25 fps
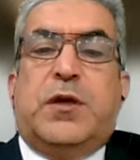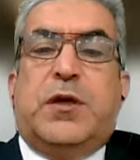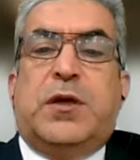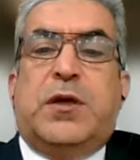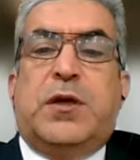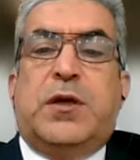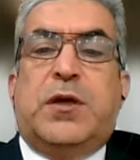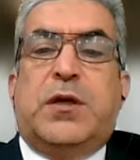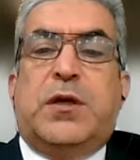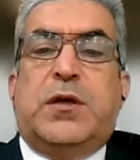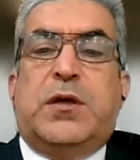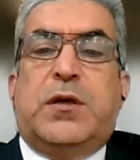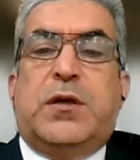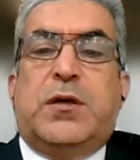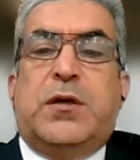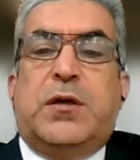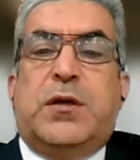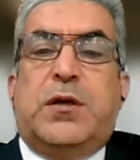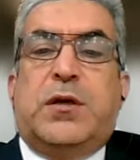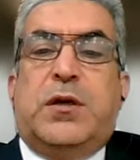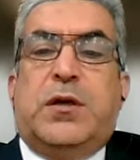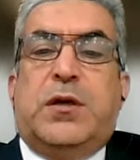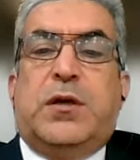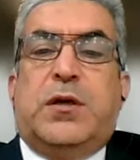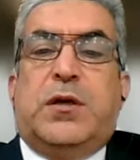hair
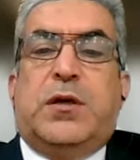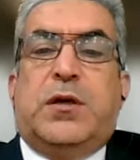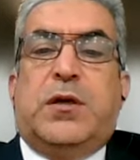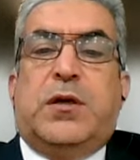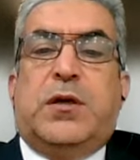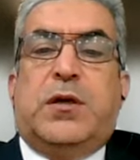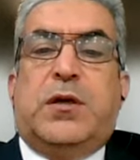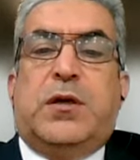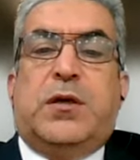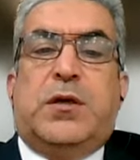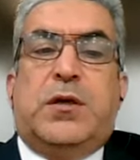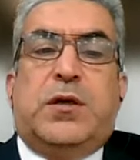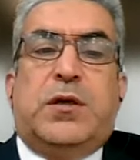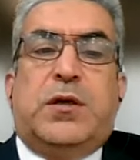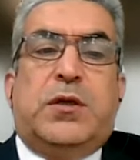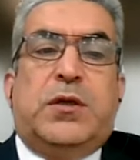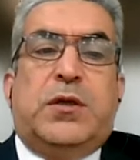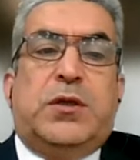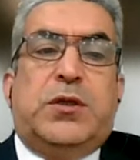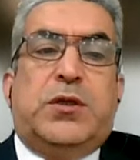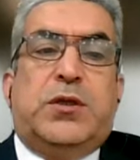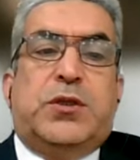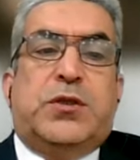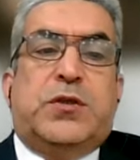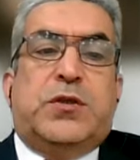in
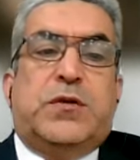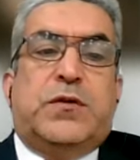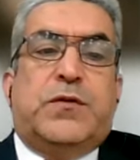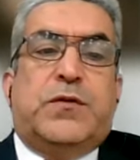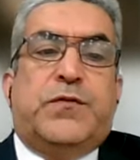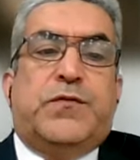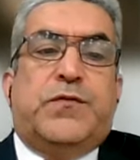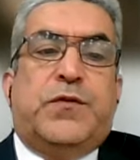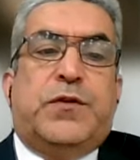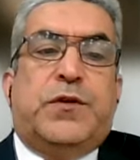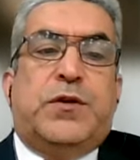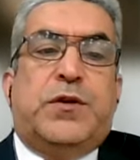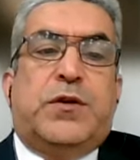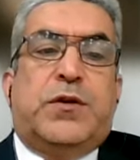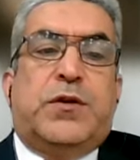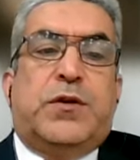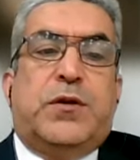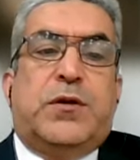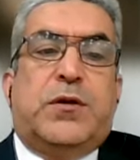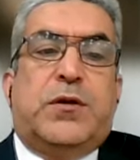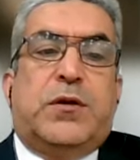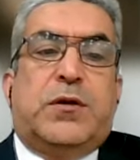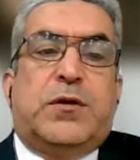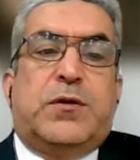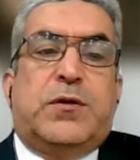each
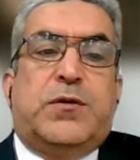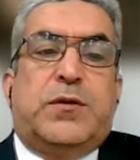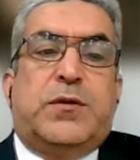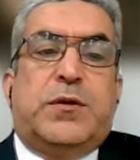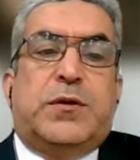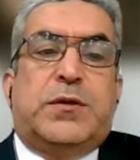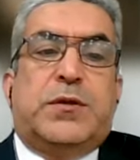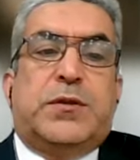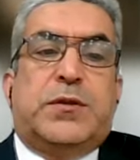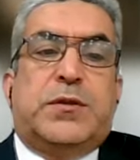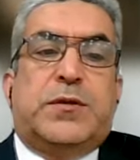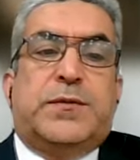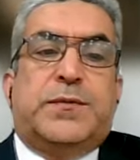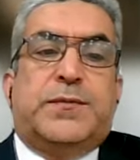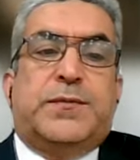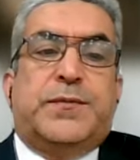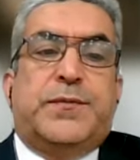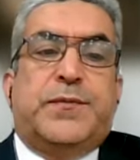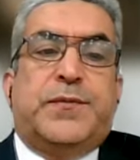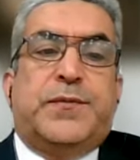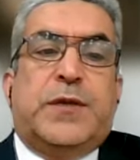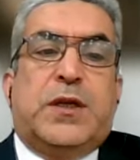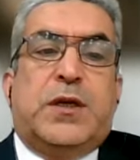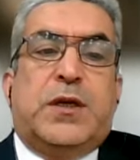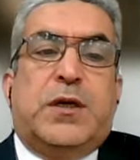follicular units.
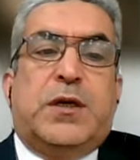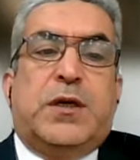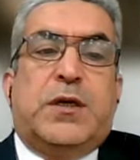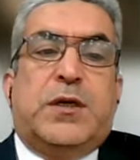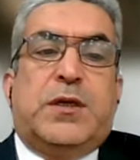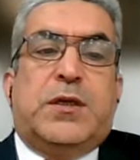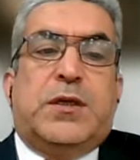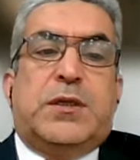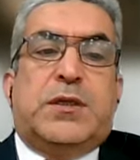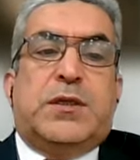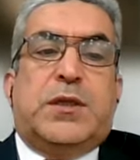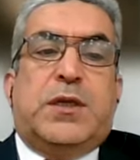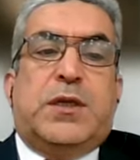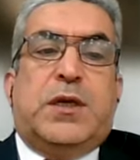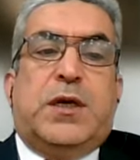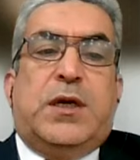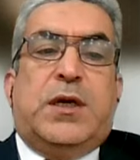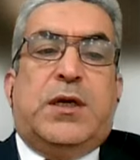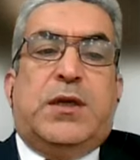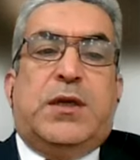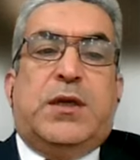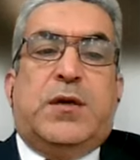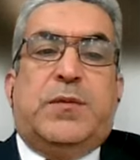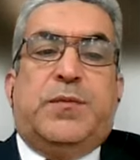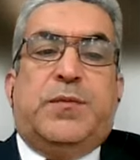
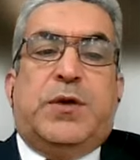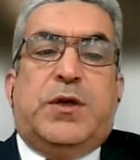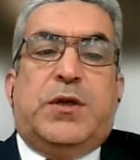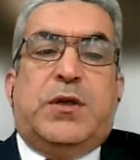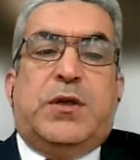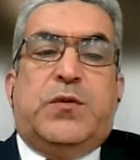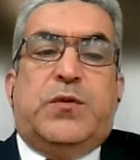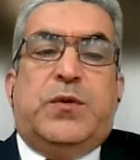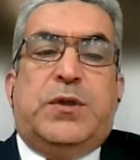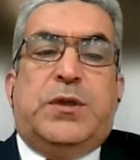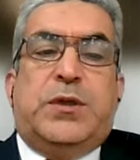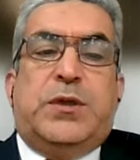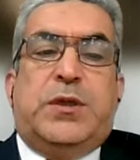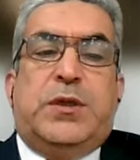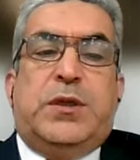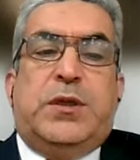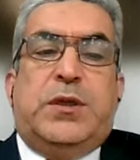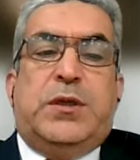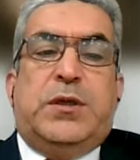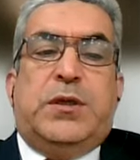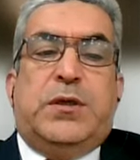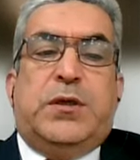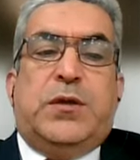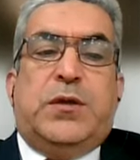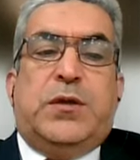Slide number
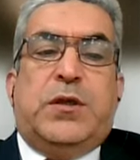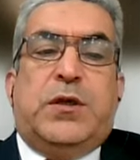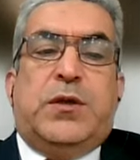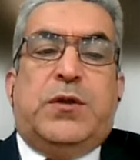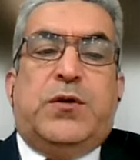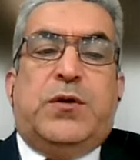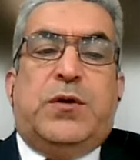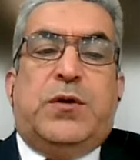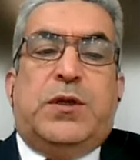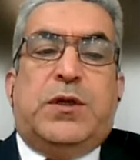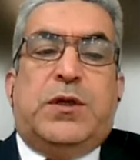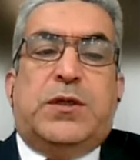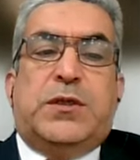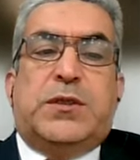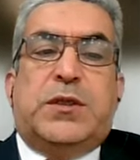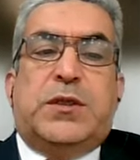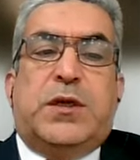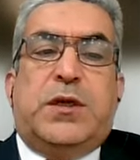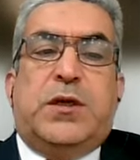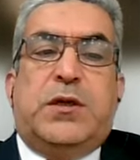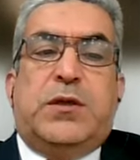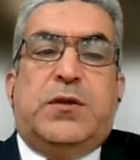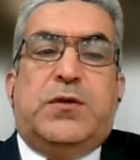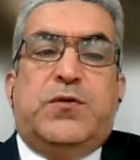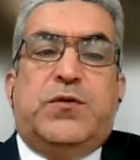20. The donor
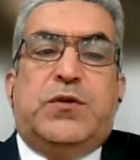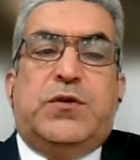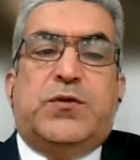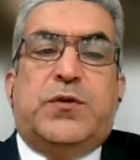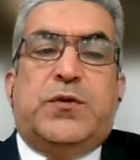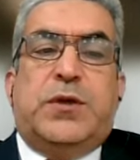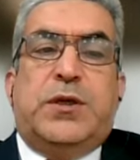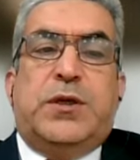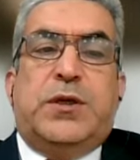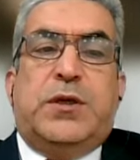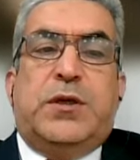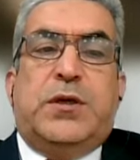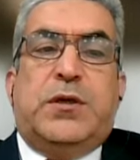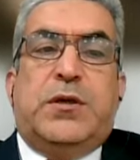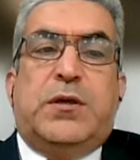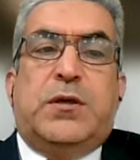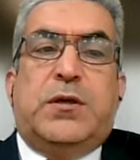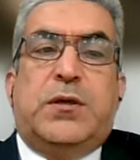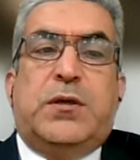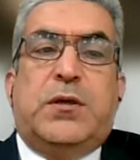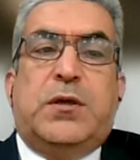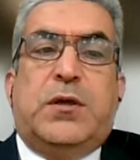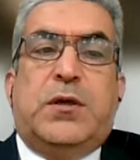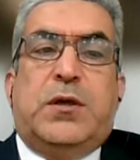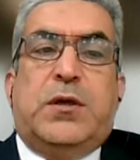site usually
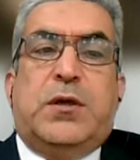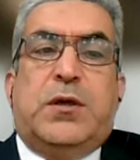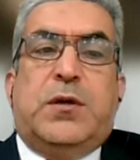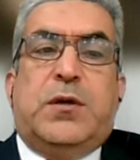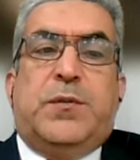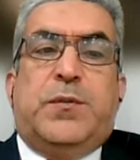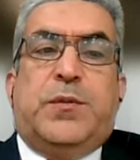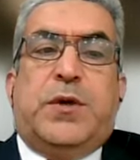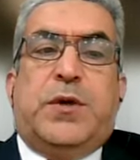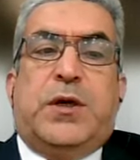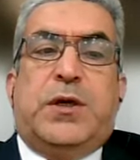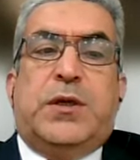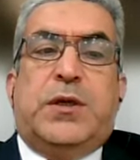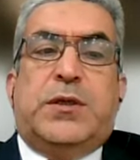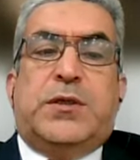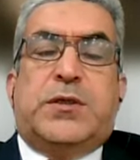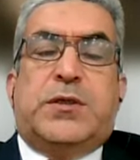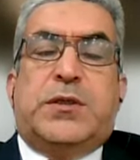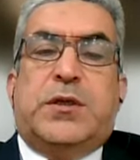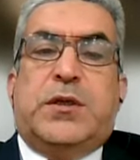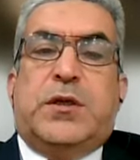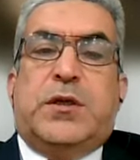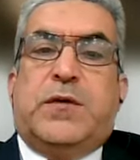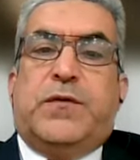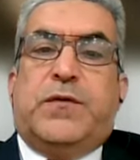heals by
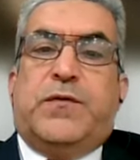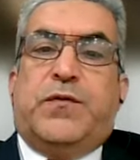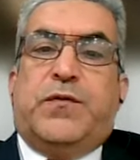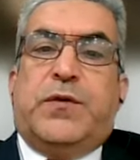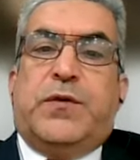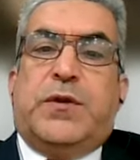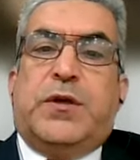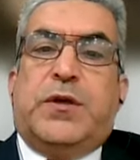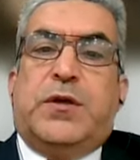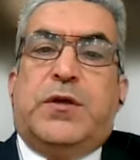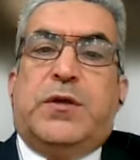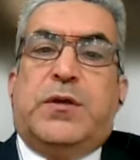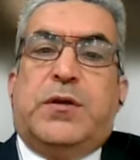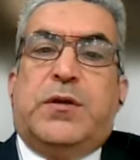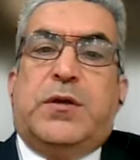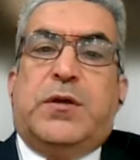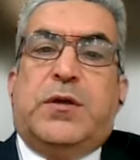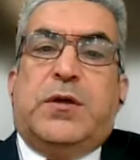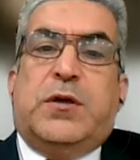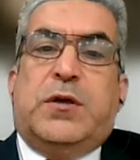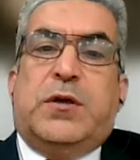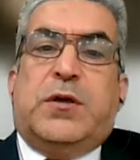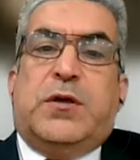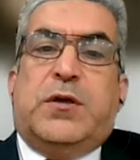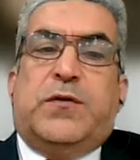itself within
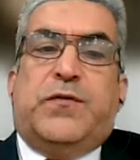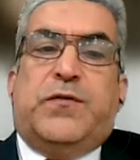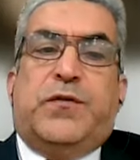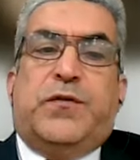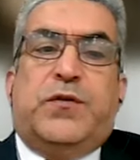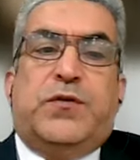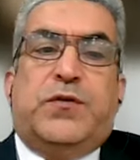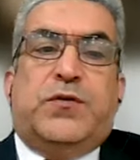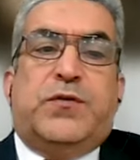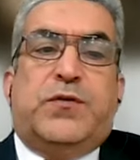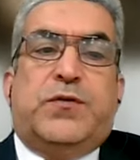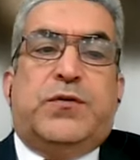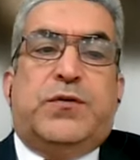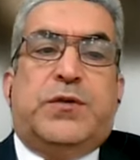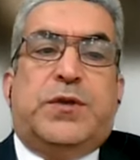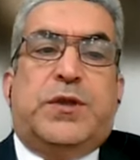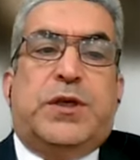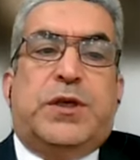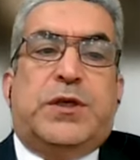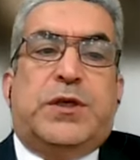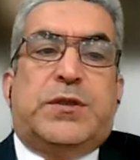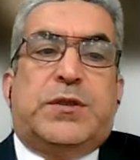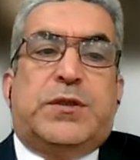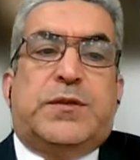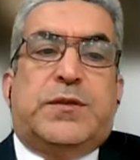few
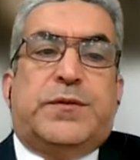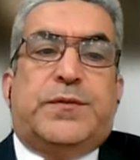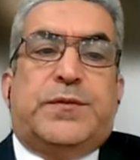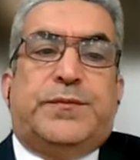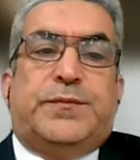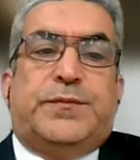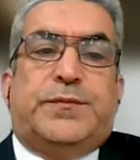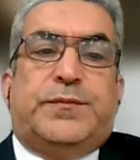days.